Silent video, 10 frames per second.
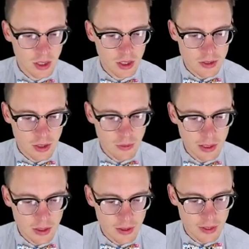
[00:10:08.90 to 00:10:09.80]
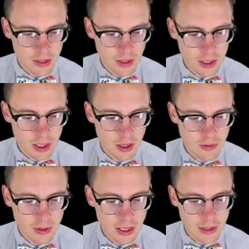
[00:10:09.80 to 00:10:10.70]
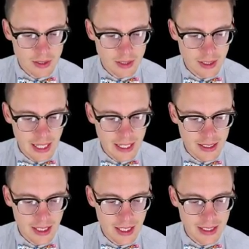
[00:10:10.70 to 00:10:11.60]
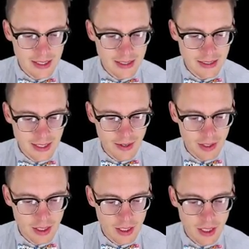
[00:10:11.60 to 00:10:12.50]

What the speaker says: So we look over here at our code and we notice that that is line 7.